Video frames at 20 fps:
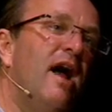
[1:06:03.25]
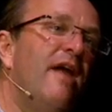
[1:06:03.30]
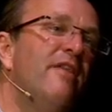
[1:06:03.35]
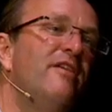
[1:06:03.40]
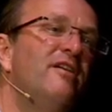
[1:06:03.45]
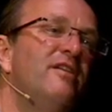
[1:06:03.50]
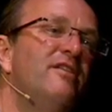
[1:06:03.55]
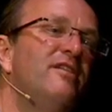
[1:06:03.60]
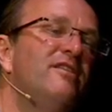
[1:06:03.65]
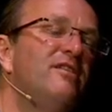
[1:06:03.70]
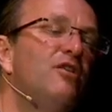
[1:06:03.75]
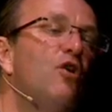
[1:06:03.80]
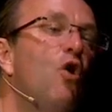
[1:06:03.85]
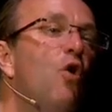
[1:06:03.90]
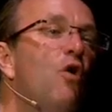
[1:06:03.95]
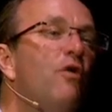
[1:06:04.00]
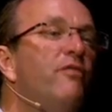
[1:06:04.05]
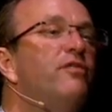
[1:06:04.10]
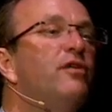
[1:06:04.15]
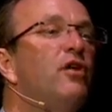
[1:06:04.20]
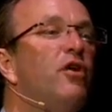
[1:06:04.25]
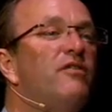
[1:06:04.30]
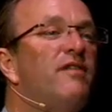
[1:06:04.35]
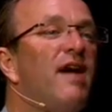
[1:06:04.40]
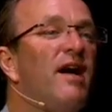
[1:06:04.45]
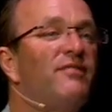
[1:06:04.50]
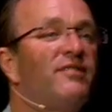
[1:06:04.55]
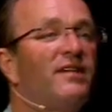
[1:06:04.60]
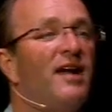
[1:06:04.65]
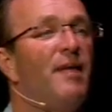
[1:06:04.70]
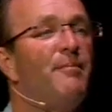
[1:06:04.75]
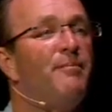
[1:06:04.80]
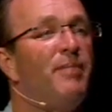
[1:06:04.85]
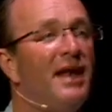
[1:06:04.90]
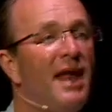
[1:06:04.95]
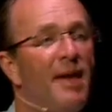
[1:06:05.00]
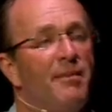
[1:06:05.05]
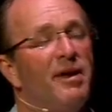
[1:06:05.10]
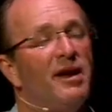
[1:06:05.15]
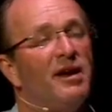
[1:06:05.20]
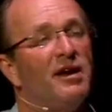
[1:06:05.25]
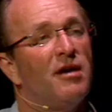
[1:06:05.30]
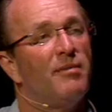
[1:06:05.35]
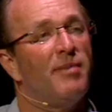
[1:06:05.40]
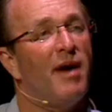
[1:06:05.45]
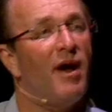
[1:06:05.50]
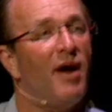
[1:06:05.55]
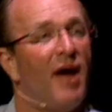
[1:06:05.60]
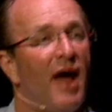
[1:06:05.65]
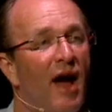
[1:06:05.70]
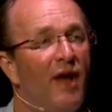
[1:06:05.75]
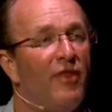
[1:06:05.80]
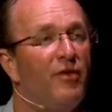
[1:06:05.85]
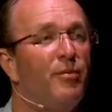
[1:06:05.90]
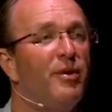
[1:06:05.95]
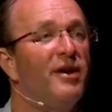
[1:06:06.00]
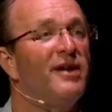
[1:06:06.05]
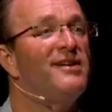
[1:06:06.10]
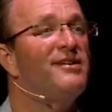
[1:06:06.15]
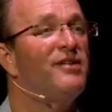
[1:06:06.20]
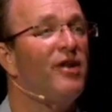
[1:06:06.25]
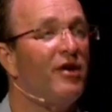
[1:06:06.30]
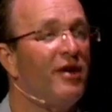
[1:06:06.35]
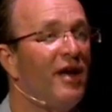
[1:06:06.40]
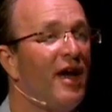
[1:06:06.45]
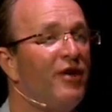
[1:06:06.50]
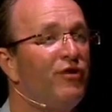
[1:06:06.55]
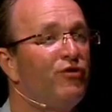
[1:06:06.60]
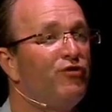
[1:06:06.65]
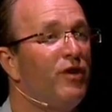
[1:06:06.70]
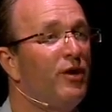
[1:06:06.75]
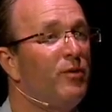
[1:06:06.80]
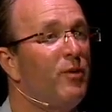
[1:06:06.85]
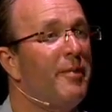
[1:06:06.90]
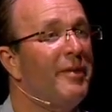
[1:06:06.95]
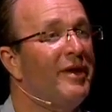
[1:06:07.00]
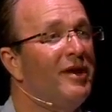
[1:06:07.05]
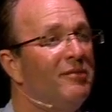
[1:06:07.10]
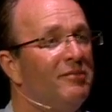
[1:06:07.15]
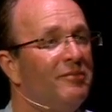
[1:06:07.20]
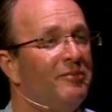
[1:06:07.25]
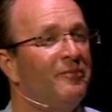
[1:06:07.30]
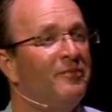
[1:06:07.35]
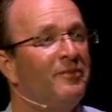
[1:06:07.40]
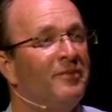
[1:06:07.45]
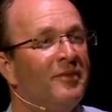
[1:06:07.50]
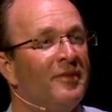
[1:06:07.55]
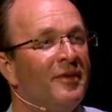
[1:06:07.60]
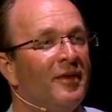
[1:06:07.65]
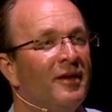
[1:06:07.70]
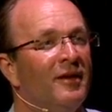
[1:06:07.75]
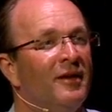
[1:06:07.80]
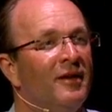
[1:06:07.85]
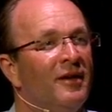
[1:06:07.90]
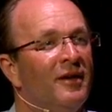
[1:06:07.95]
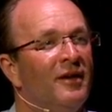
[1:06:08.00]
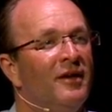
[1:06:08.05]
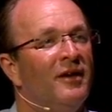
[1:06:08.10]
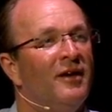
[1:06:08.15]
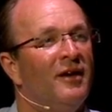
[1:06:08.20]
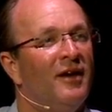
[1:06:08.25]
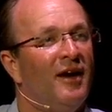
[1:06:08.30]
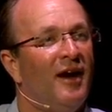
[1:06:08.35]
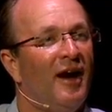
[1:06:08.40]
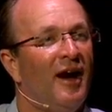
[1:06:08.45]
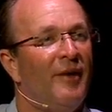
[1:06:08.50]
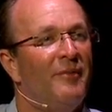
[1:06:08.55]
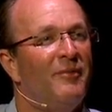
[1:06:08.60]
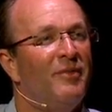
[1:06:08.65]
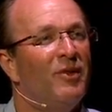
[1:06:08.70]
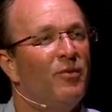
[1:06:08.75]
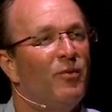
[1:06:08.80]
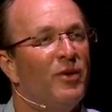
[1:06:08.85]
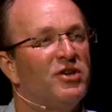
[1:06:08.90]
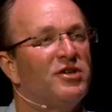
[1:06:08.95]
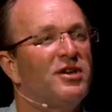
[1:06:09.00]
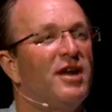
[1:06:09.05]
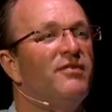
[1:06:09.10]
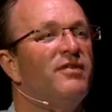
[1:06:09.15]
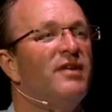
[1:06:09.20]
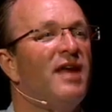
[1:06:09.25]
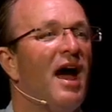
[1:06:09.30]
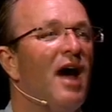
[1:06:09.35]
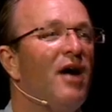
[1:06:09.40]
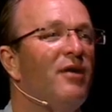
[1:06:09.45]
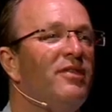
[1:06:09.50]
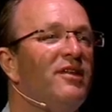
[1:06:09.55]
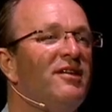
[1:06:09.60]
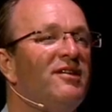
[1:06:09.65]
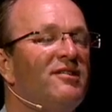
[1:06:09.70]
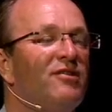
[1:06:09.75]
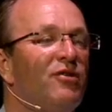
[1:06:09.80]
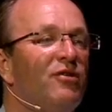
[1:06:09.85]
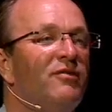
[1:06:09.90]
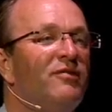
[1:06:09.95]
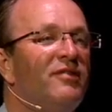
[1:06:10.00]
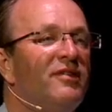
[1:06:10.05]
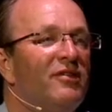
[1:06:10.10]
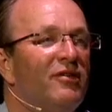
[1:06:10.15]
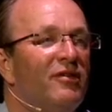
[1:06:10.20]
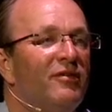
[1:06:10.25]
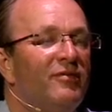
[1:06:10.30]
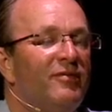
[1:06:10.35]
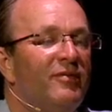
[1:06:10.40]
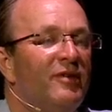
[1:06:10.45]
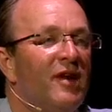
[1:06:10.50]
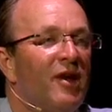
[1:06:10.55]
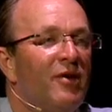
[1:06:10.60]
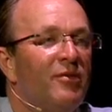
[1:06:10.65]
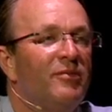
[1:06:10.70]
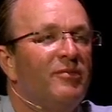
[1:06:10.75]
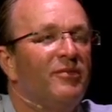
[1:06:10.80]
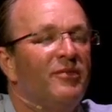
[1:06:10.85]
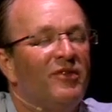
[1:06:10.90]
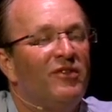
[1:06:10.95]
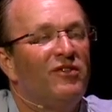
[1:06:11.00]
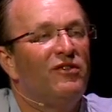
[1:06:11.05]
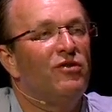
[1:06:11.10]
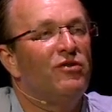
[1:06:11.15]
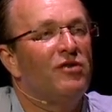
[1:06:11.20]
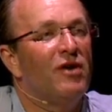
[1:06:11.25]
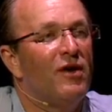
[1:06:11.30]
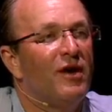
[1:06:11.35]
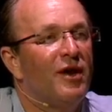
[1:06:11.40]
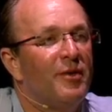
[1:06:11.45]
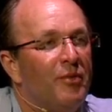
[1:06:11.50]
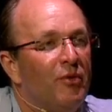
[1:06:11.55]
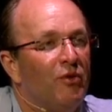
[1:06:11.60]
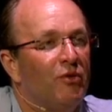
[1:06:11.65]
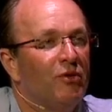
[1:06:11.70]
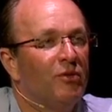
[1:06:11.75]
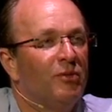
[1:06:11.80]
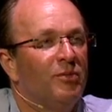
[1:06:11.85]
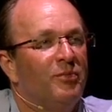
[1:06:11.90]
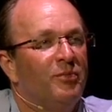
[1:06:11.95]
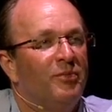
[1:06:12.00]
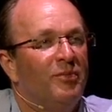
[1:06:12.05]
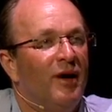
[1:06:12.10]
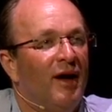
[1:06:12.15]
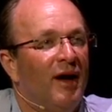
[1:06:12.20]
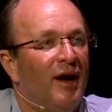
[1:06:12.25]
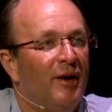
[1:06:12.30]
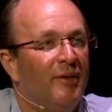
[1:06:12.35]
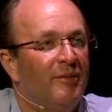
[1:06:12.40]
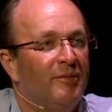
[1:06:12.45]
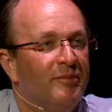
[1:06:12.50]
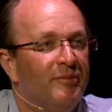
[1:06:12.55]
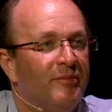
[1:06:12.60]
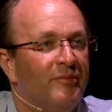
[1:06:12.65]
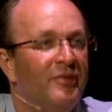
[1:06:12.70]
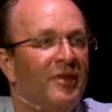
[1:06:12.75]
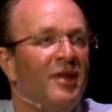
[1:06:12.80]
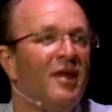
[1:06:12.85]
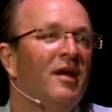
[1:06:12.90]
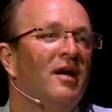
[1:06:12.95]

And there's an awful lot of Afghan polemic about how the British don't know how to treat women, um, which, given how this sort of, sort of you know, pseudo liberal um,